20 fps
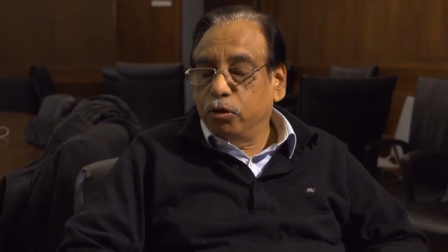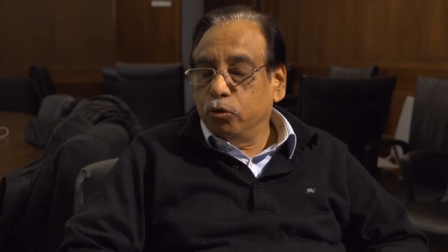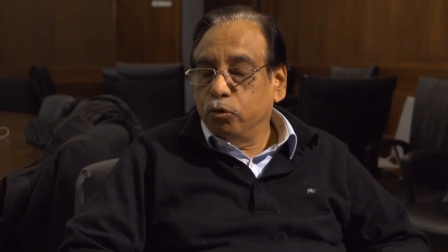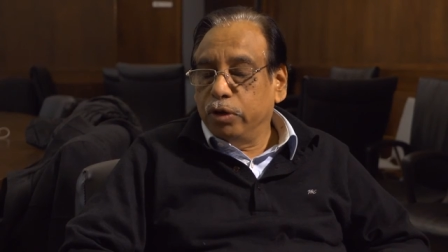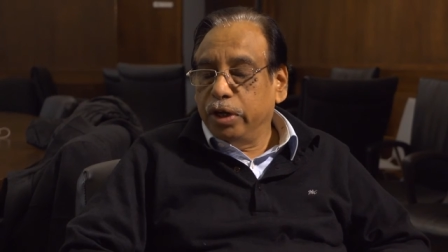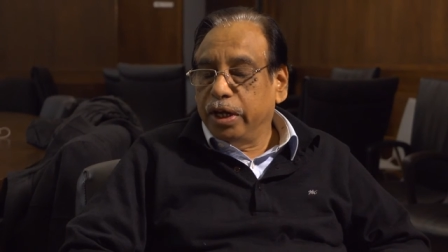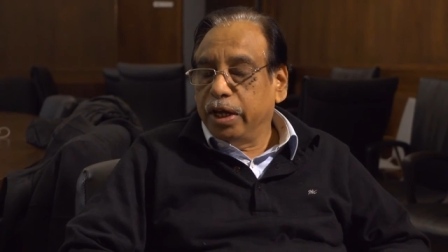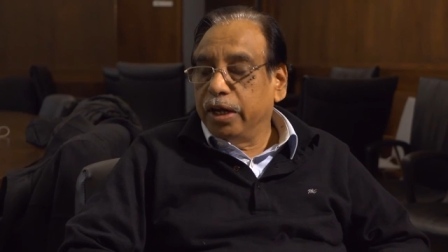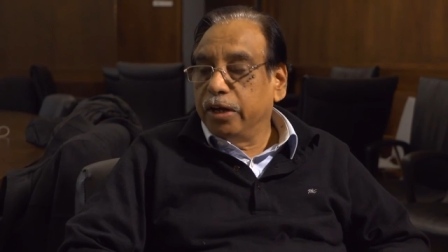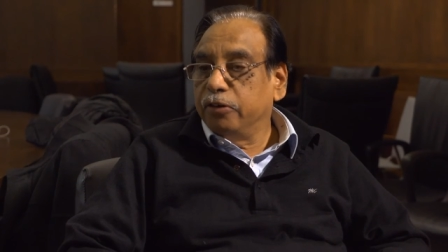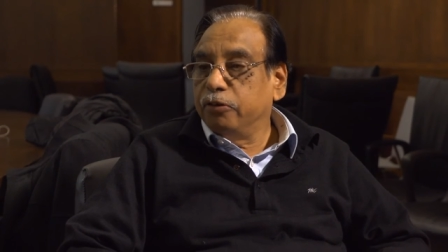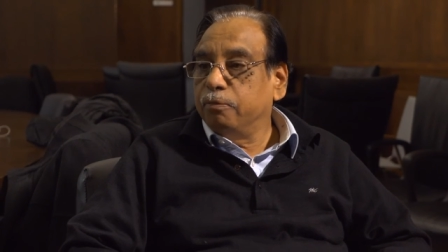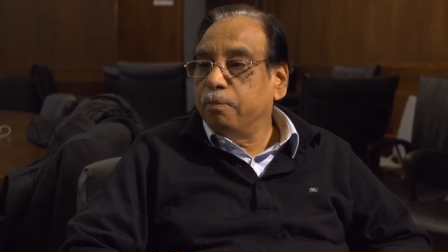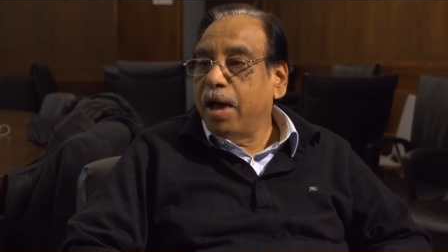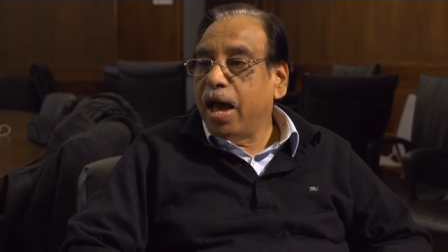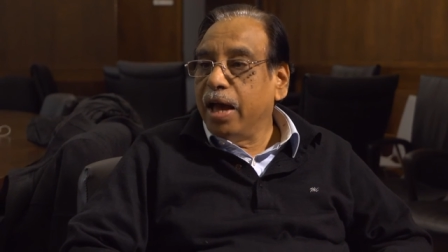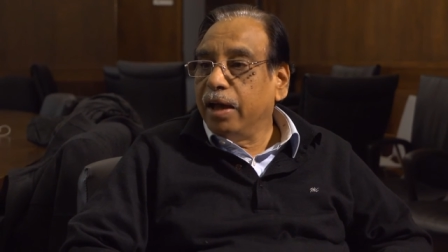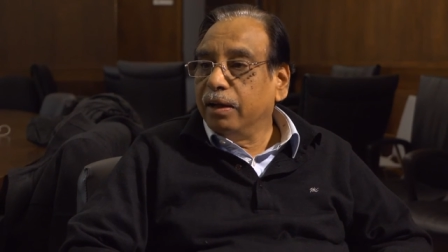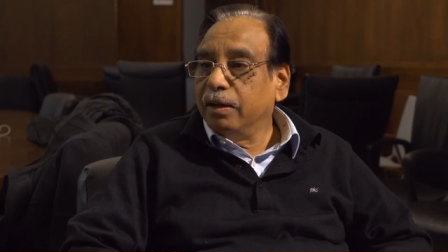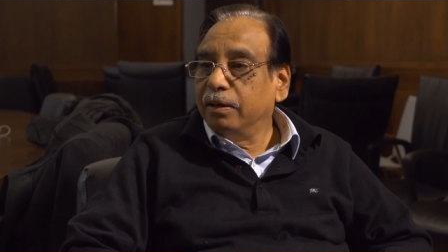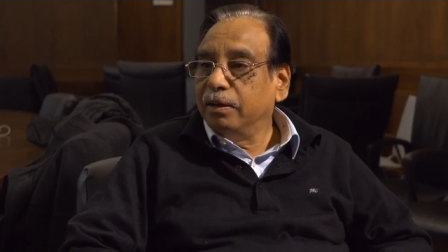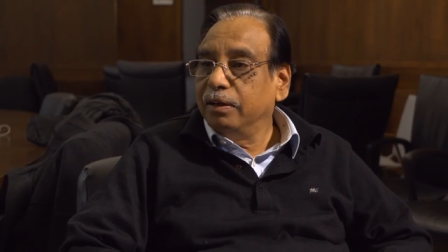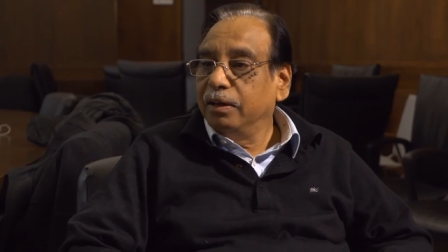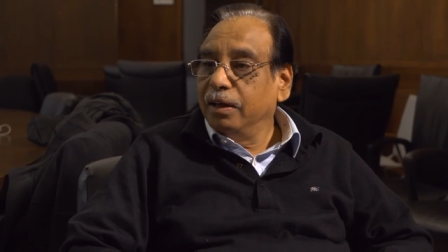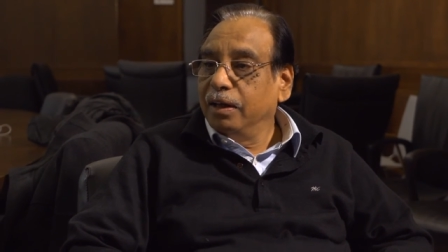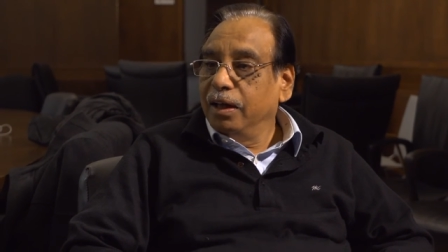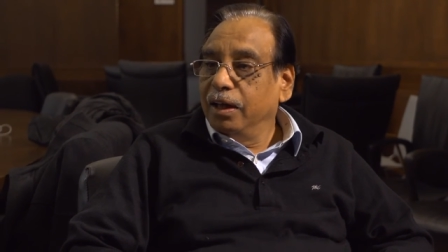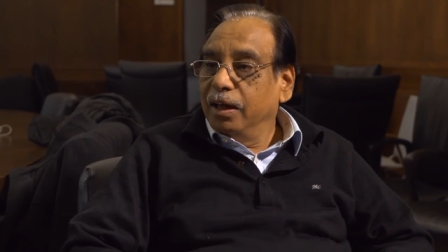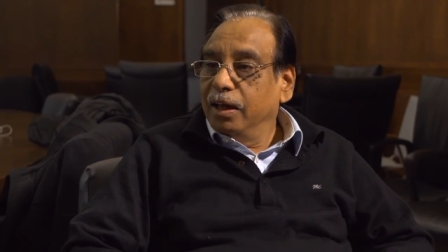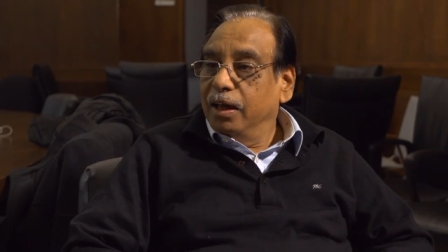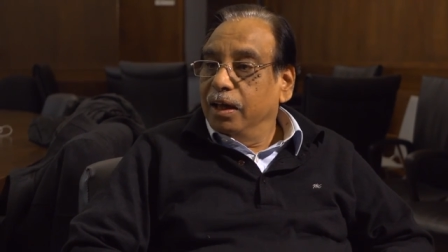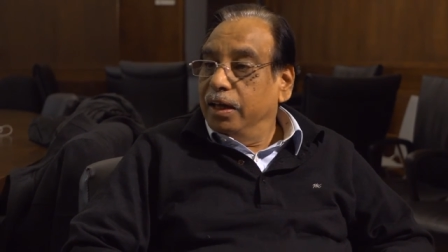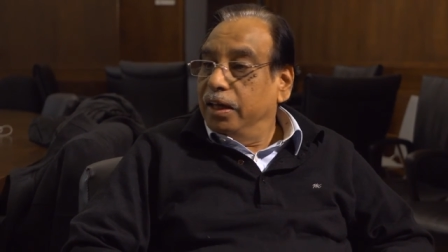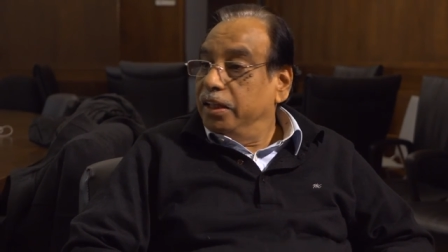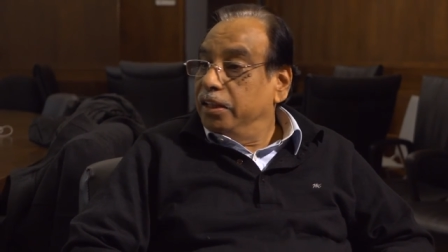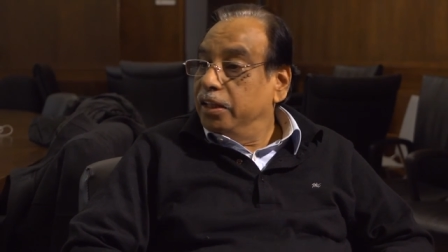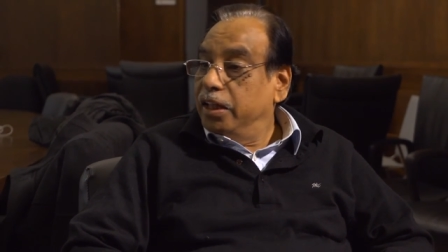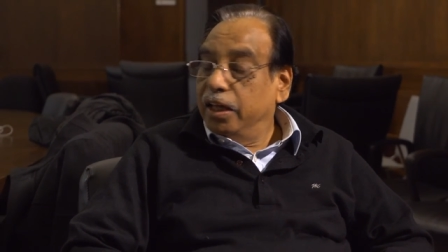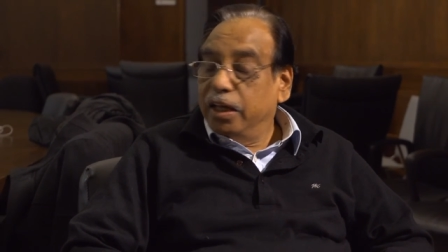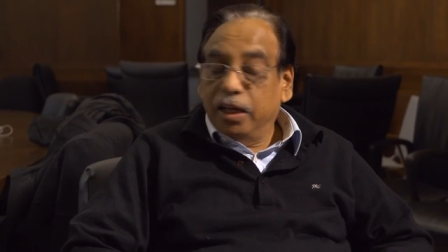decades back,
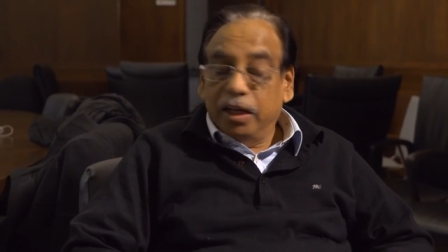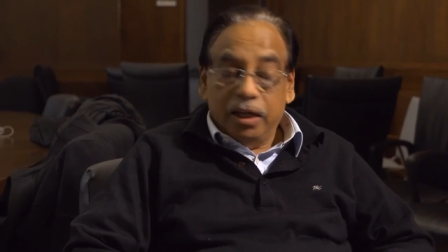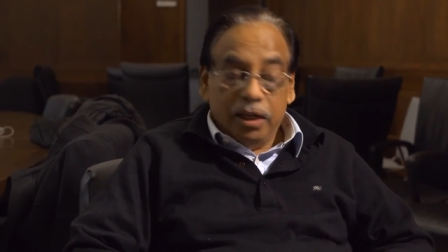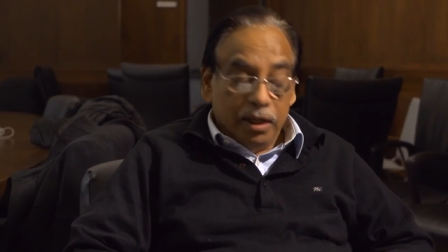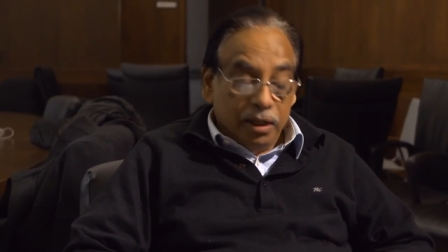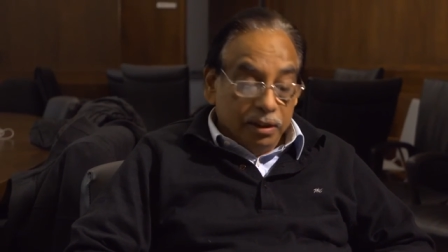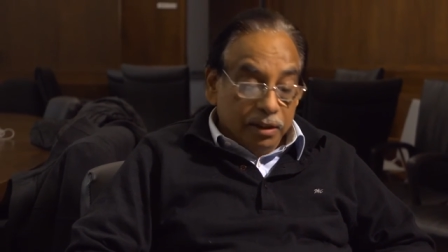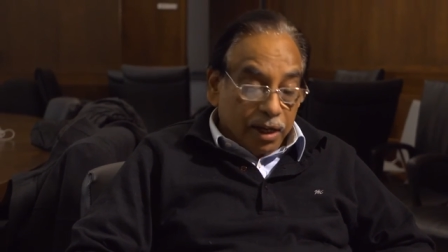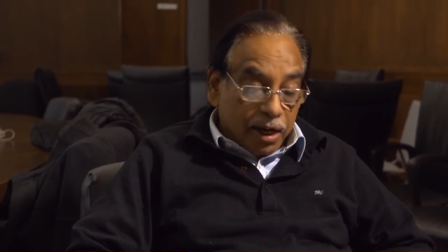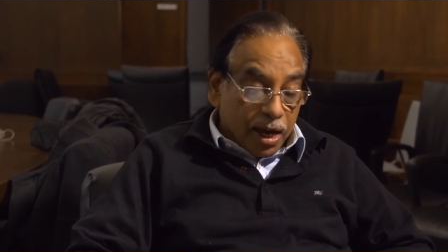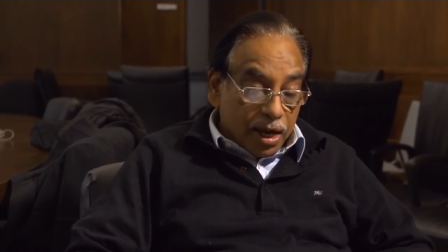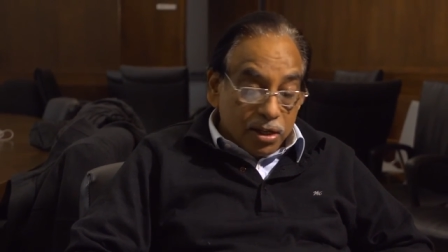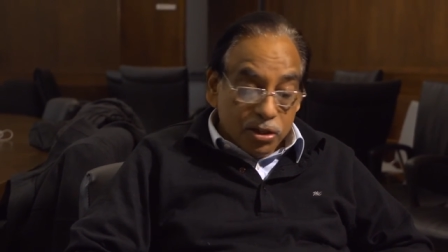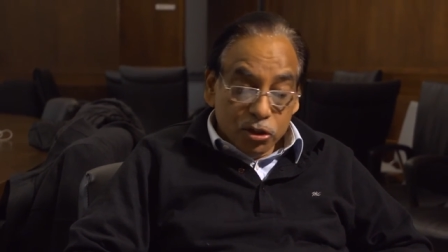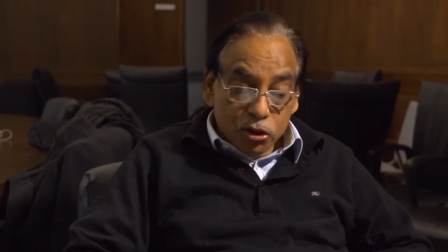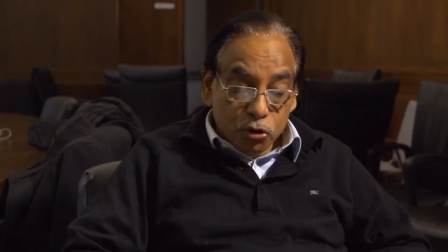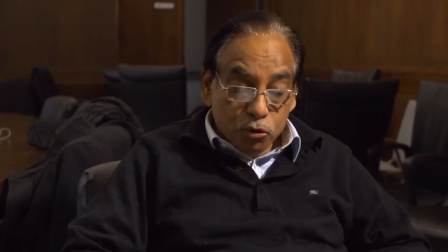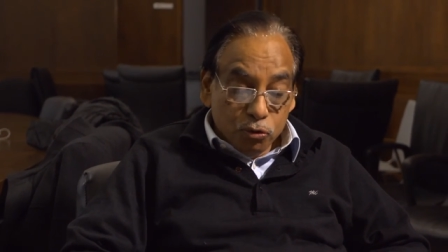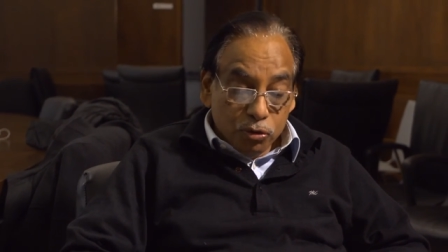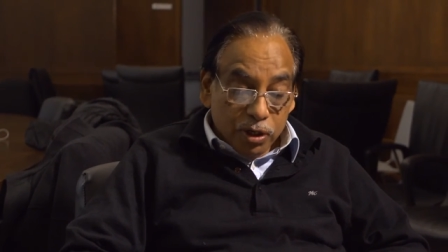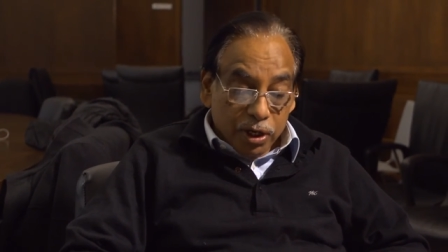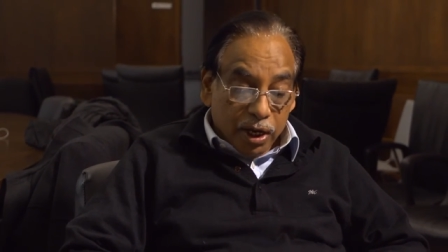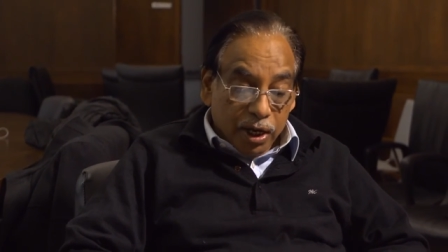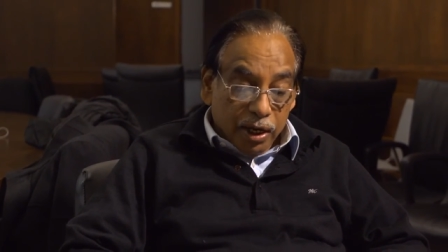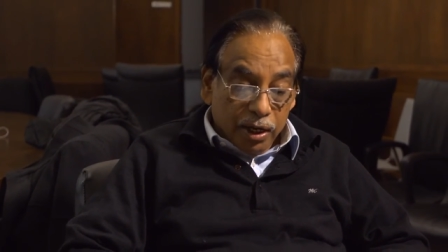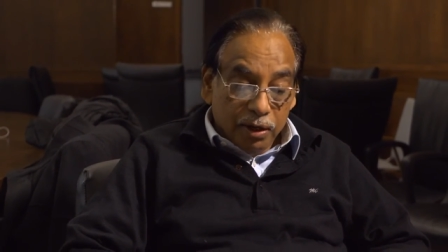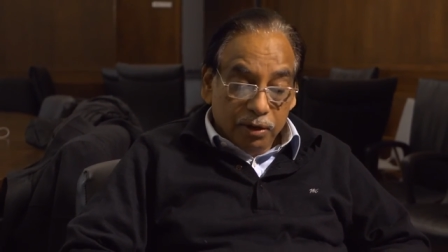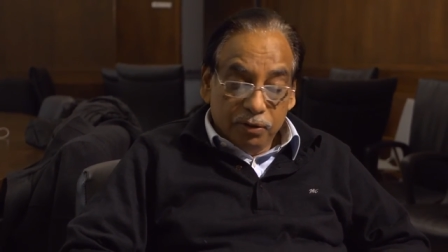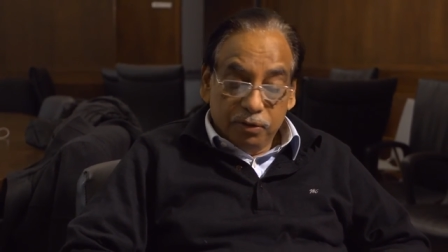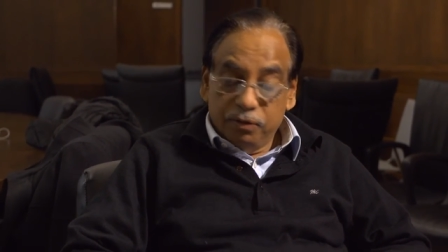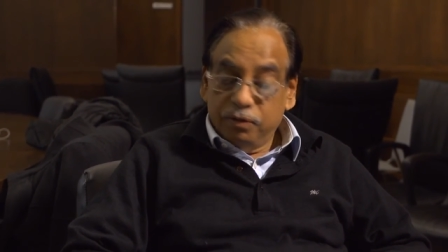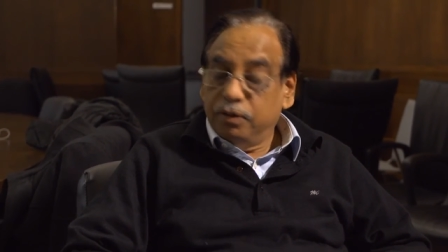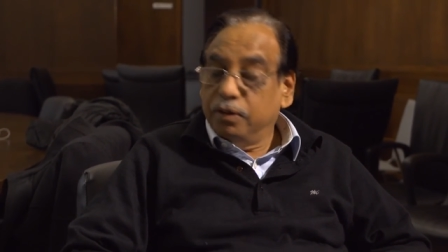in the last 2 decades,